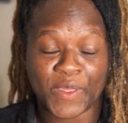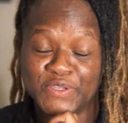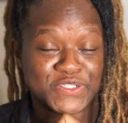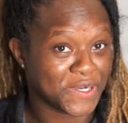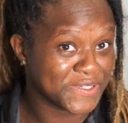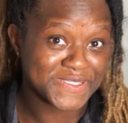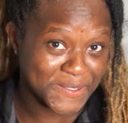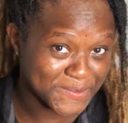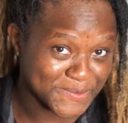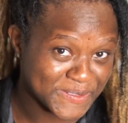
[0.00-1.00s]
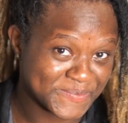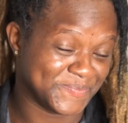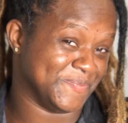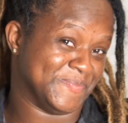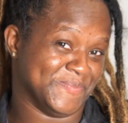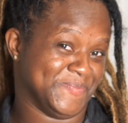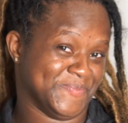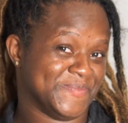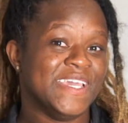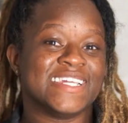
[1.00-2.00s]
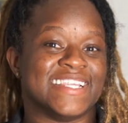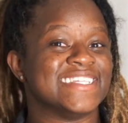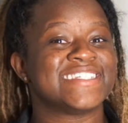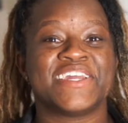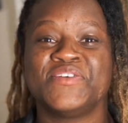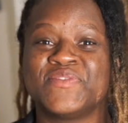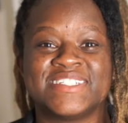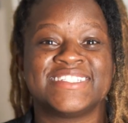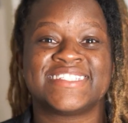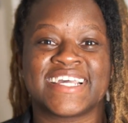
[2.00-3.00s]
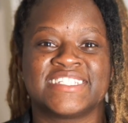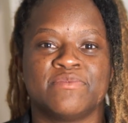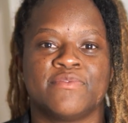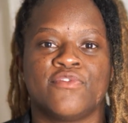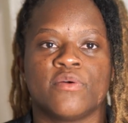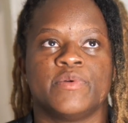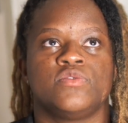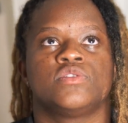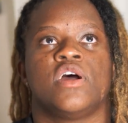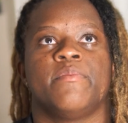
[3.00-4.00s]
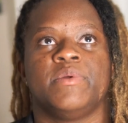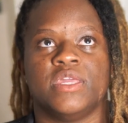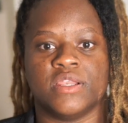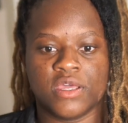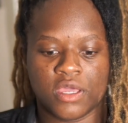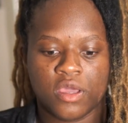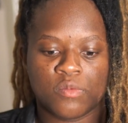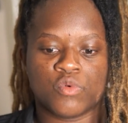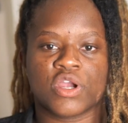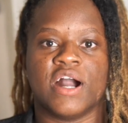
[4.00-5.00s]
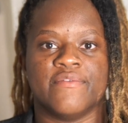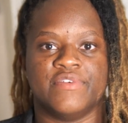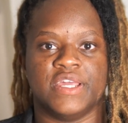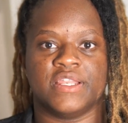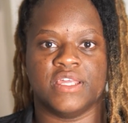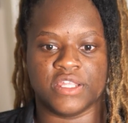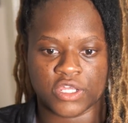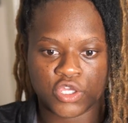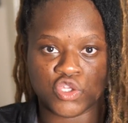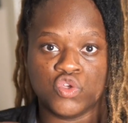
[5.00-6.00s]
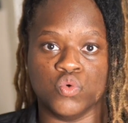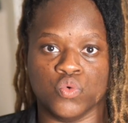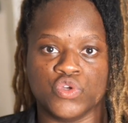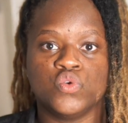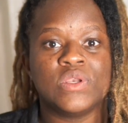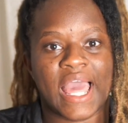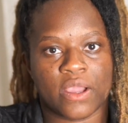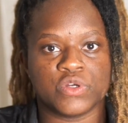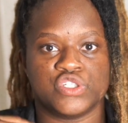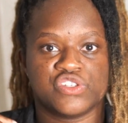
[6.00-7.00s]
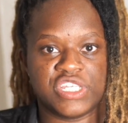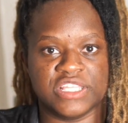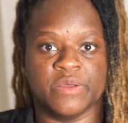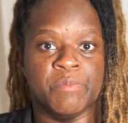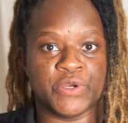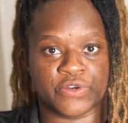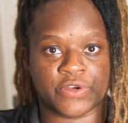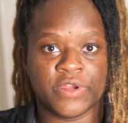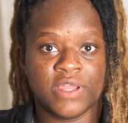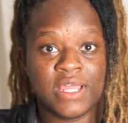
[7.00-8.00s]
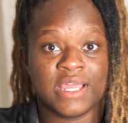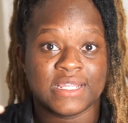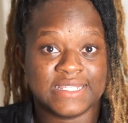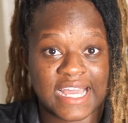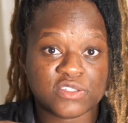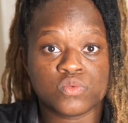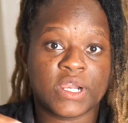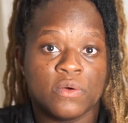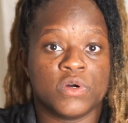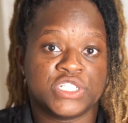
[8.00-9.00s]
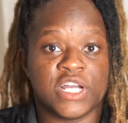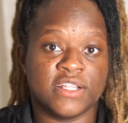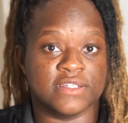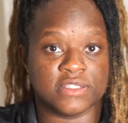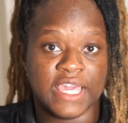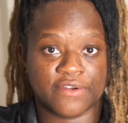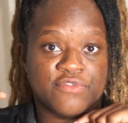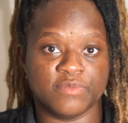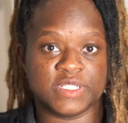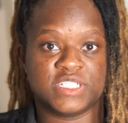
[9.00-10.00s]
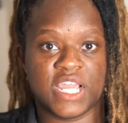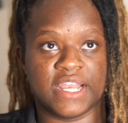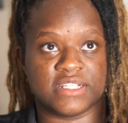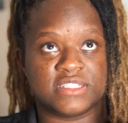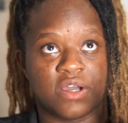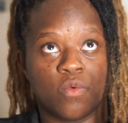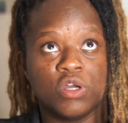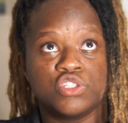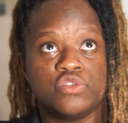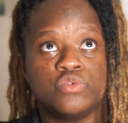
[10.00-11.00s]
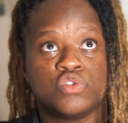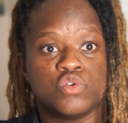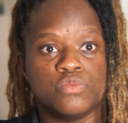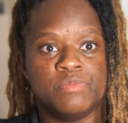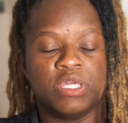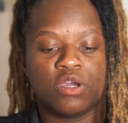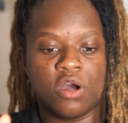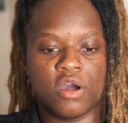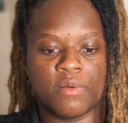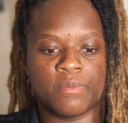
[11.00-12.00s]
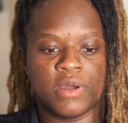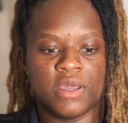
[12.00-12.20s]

You start looking sexy. Not saying you wasn't sexy before, but you start being more confident in you. You like what you see in the mirror. That's what I want y'all to get from this channel, is I want you to become